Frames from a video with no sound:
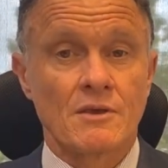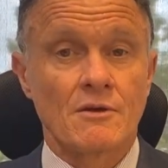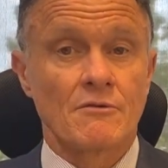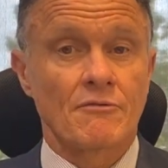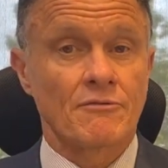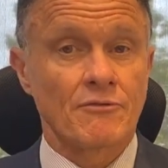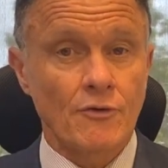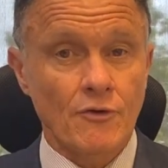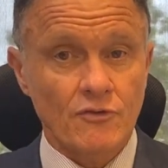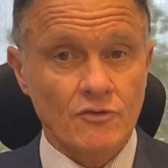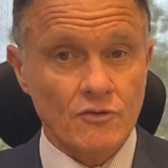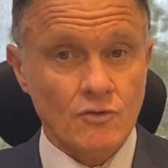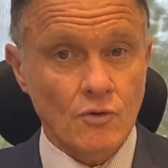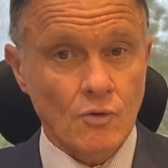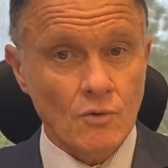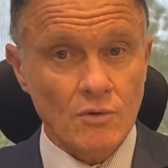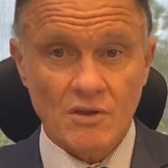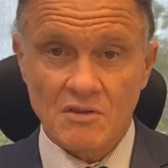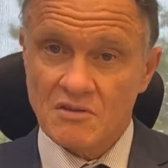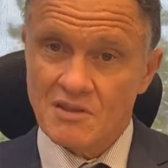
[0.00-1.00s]
First
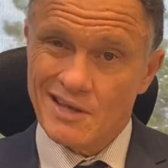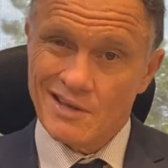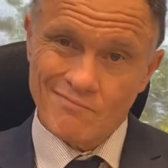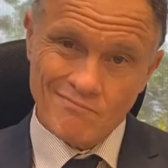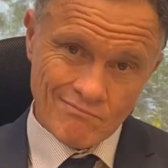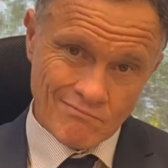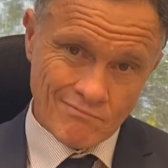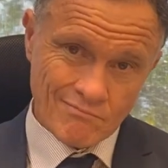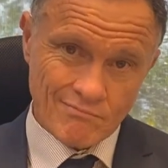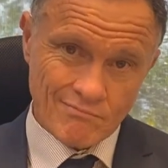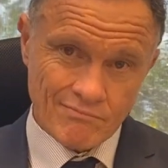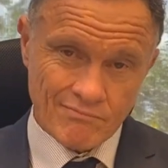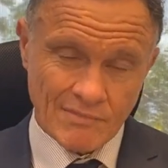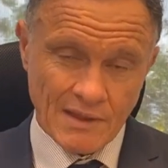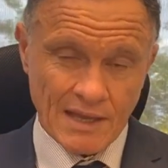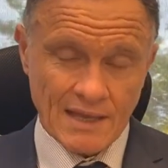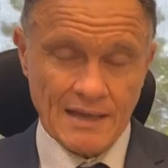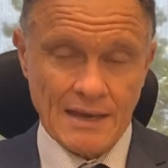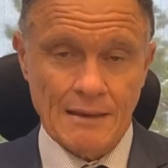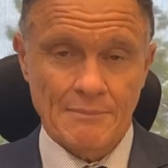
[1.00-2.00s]
call, you think,
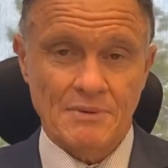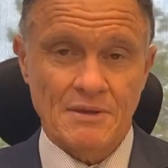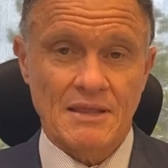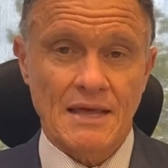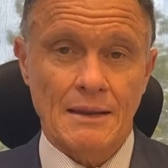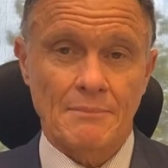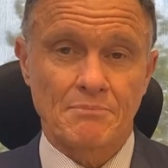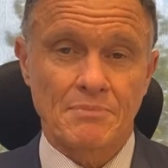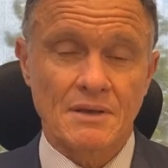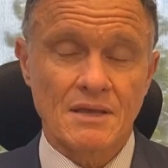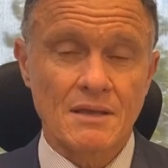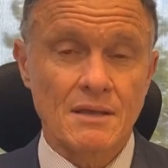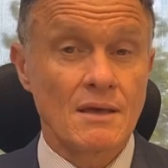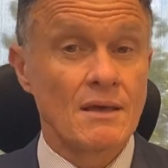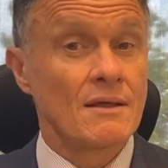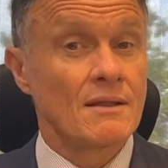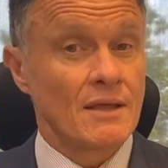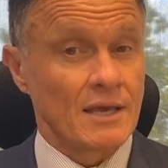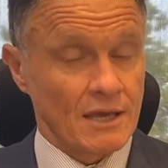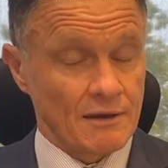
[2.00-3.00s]
that can't be that big.
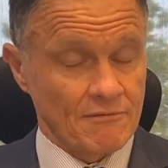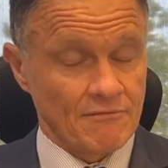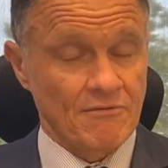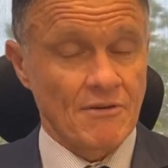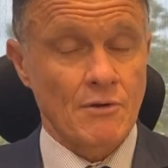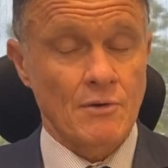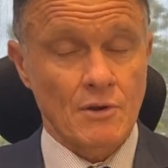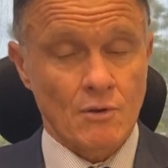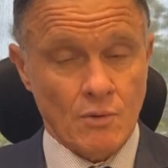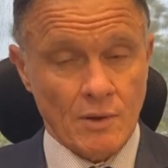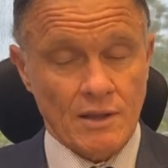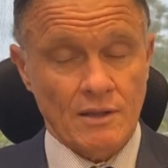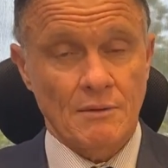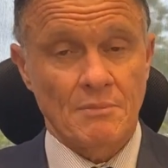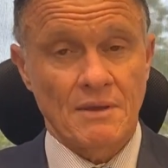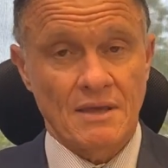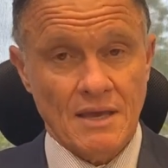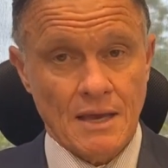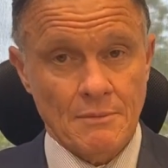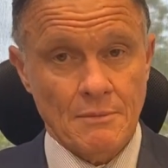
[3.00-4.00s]
It very quickly
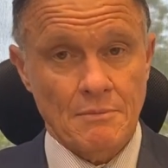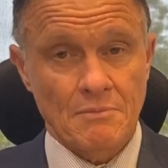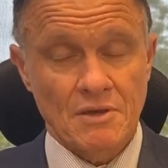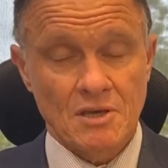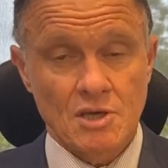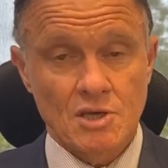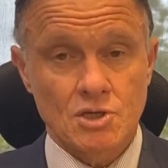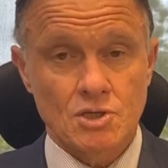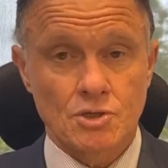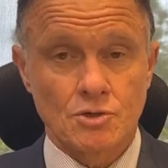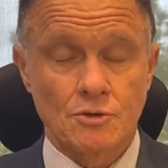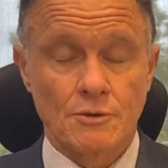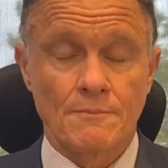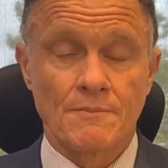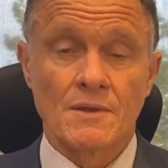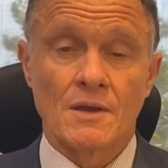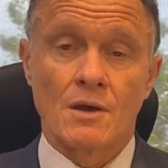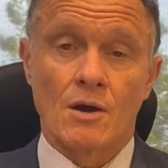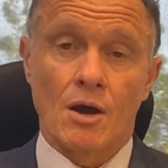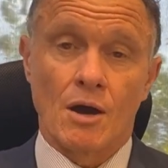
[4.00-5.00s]
became a big issue.
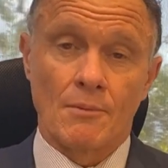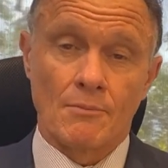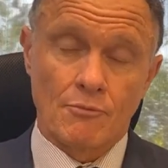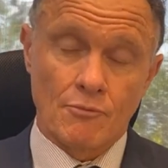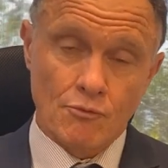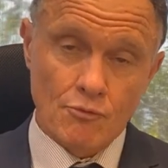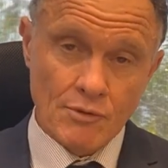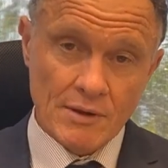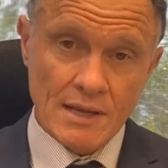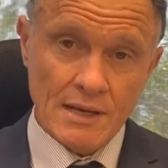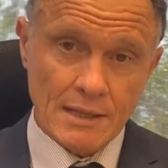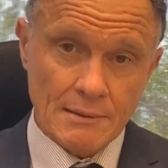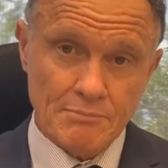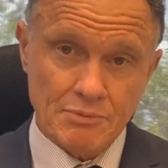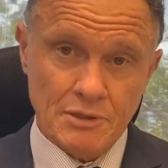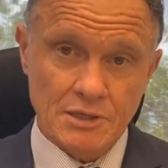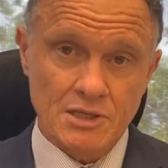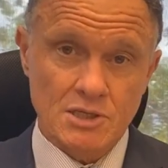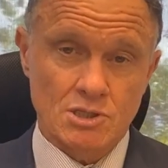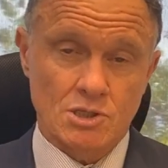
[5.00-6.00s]
I'm really
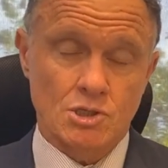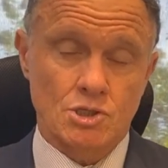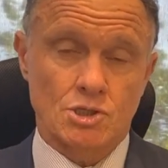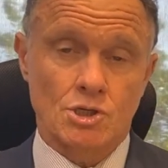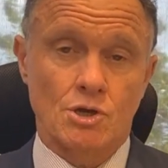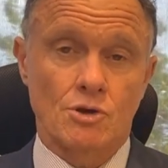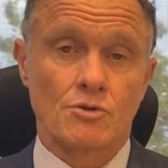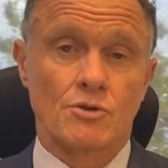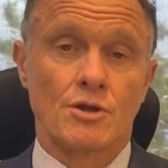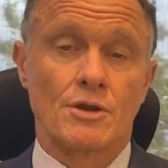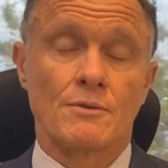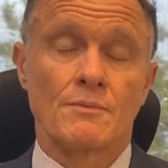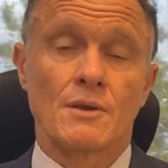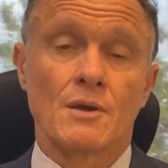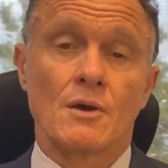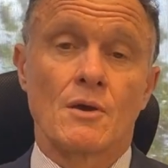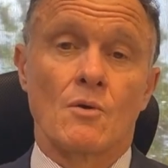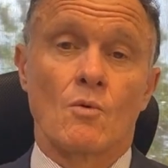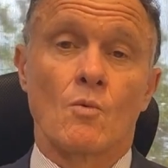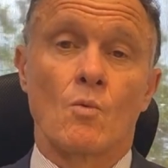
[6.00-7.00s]
pleased to show that
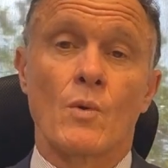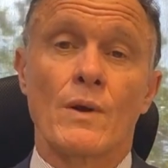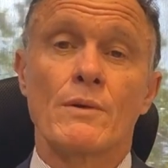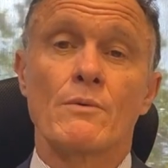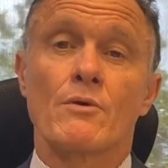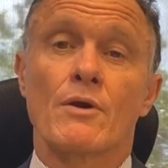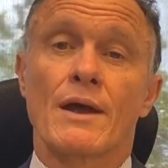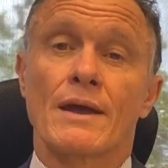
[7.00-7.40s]
we were